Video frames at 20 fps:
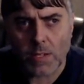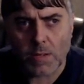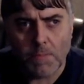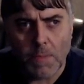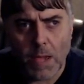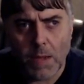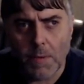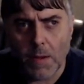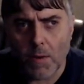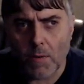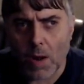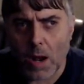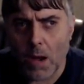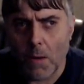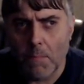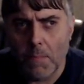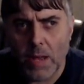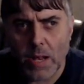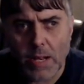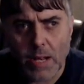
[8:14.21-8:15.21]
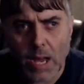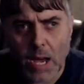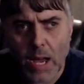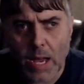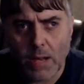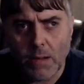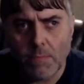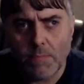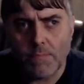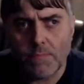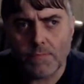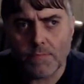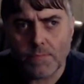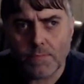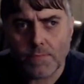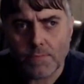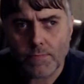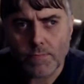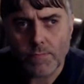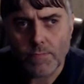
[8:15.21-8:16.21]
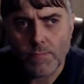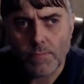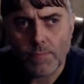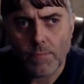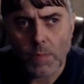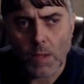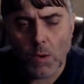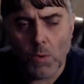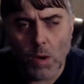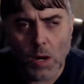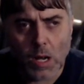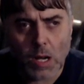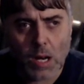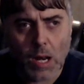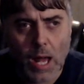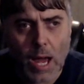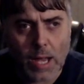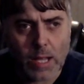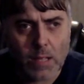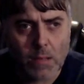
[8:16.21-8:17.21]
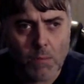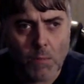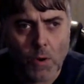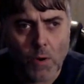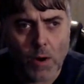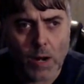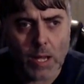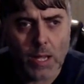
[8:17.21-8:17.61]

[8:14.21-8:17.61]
maybe around midnight, 1 o'clock in the morning,